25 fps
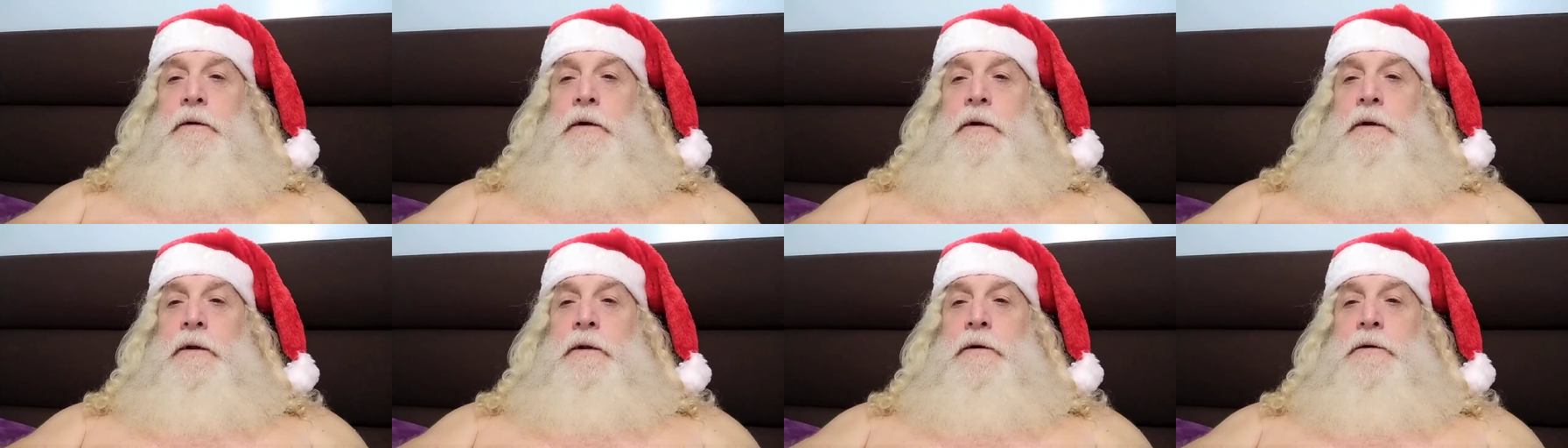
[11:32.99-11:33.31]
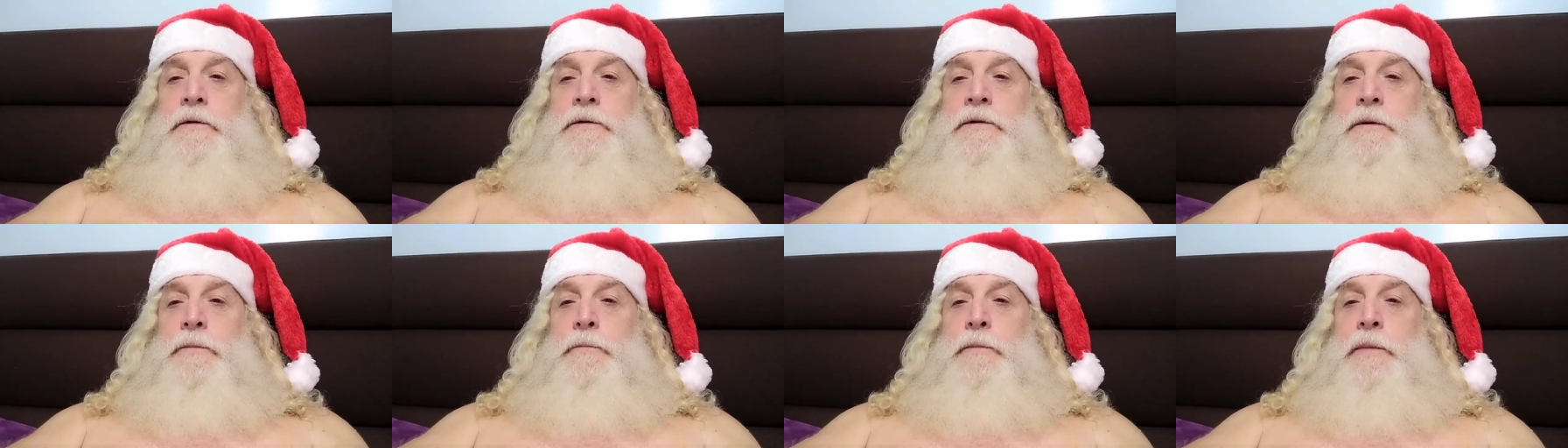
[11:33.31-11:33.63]
Uh,
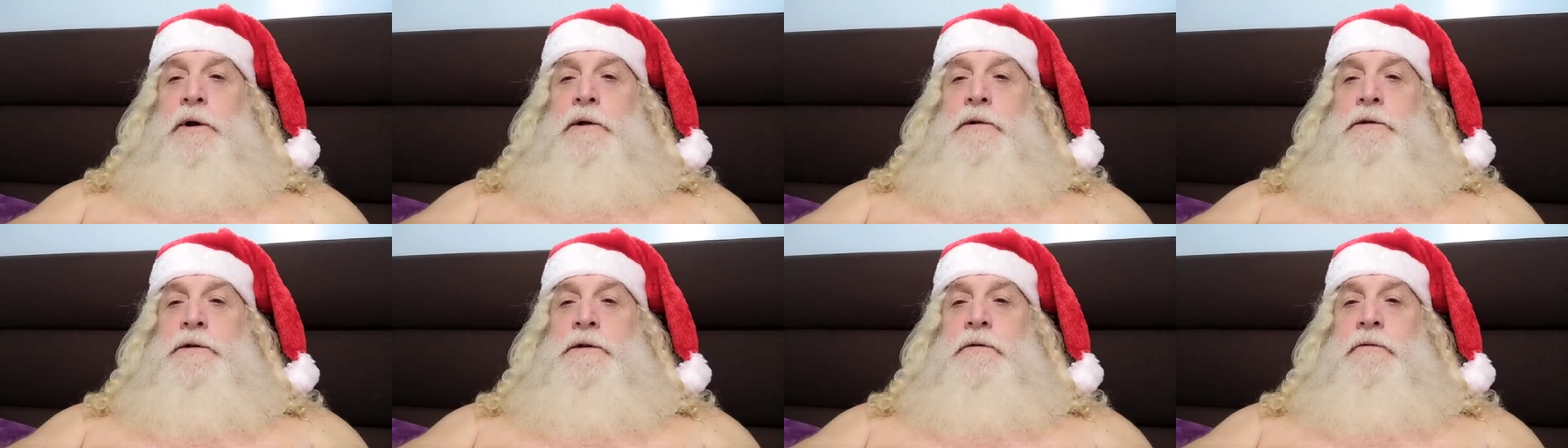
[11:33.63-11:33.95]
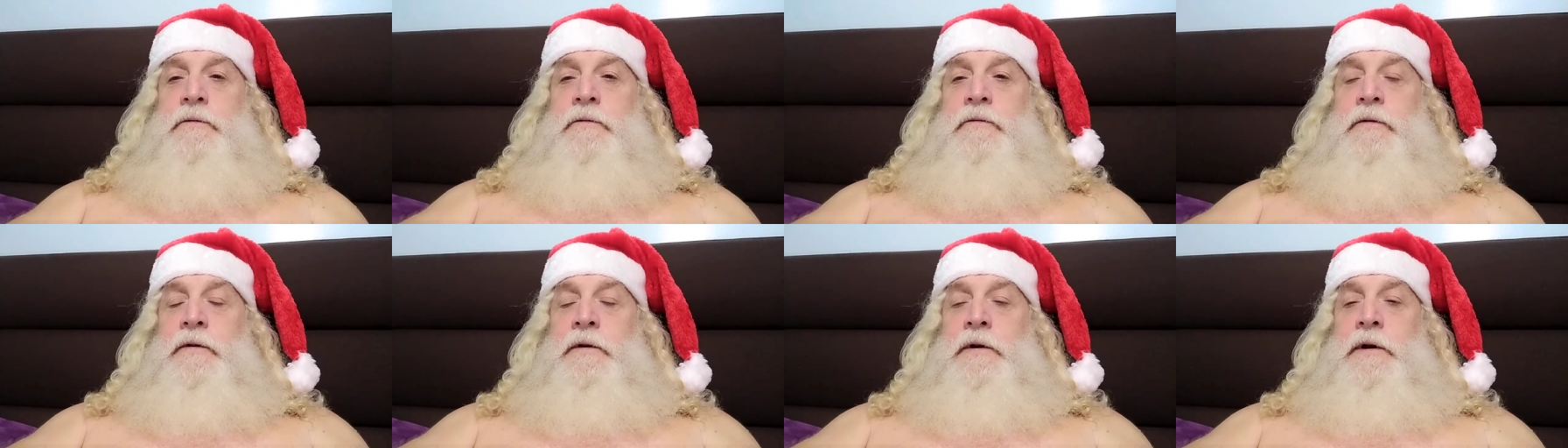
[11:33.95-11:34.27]
there's a bunch
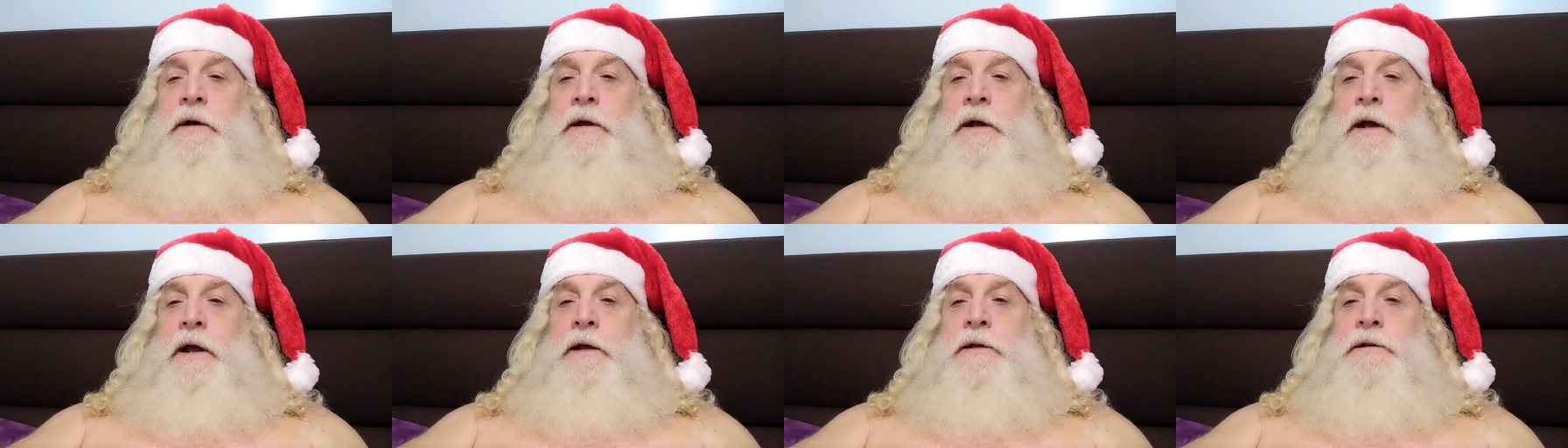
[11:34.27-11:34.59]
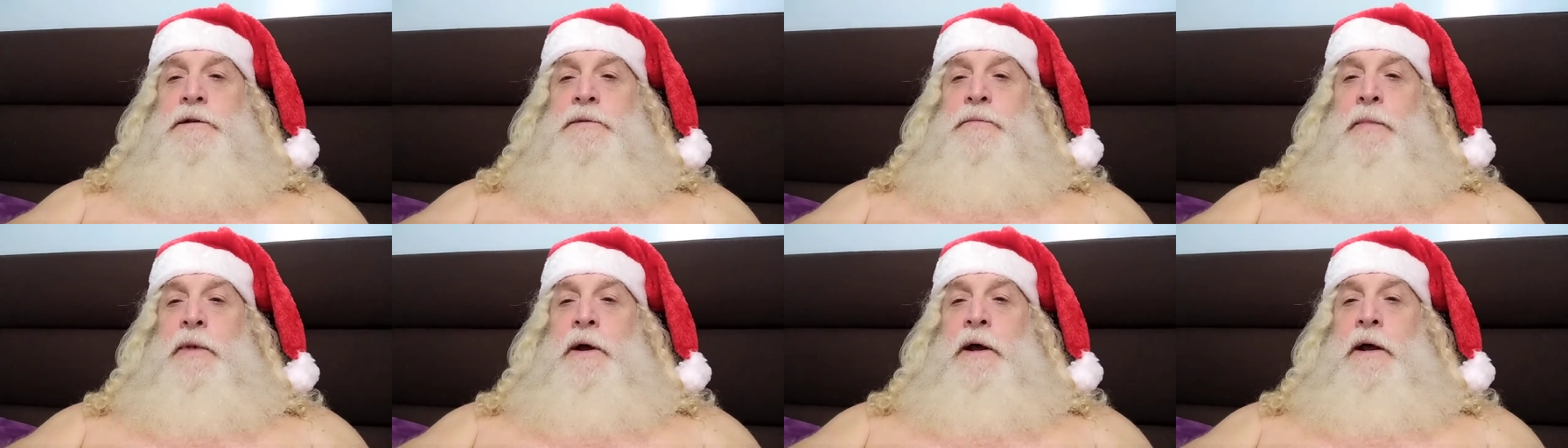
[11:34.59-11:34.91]
of uh,
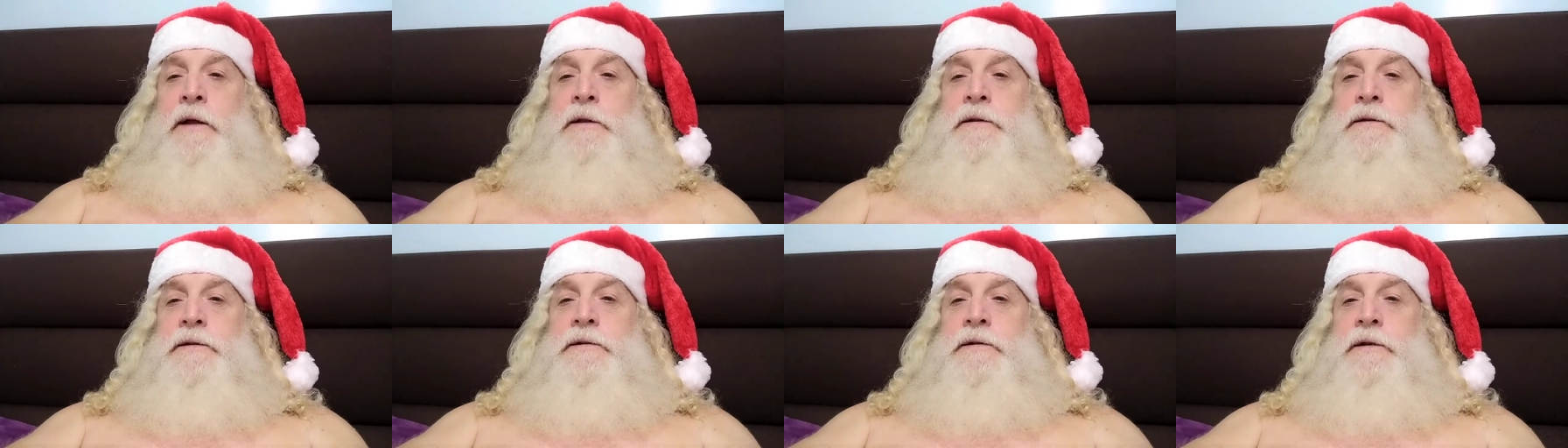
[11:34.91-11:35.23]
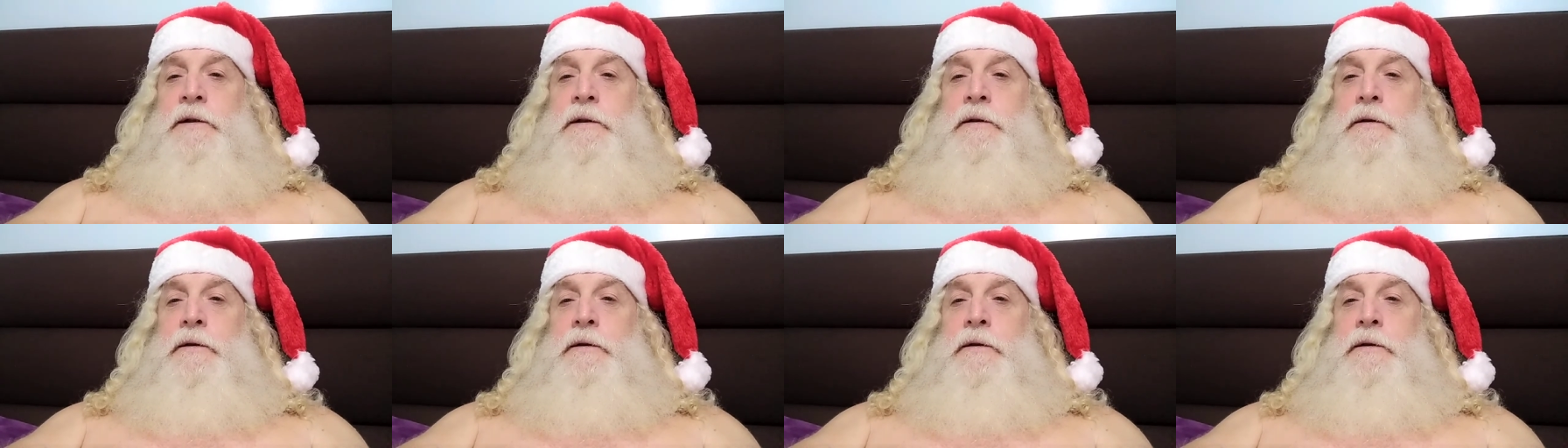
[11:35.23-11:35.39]
expats